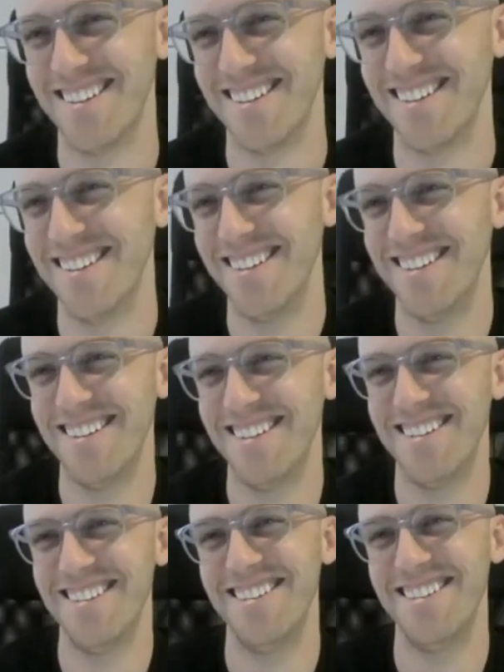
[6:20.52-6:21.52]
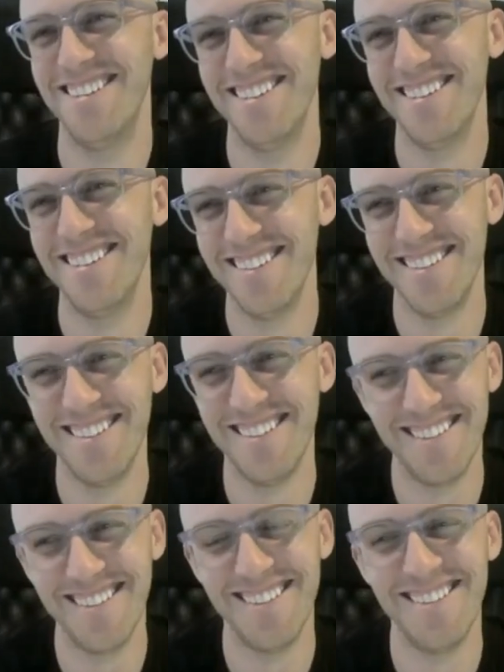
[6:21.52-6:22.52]

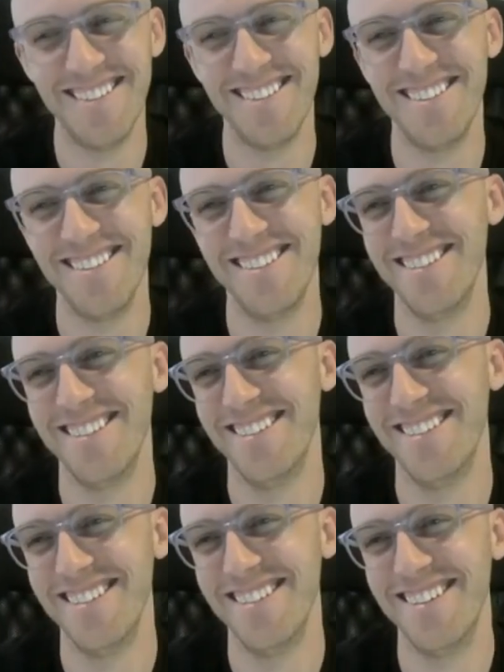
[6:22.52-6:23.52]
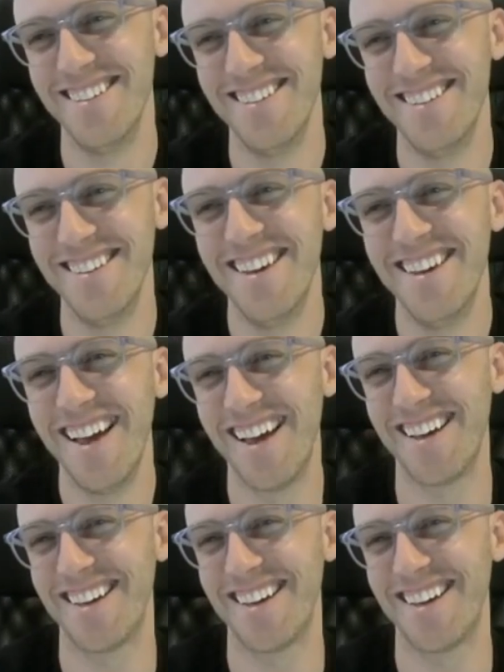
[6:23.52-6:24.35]
No words are spoken by the person on screen.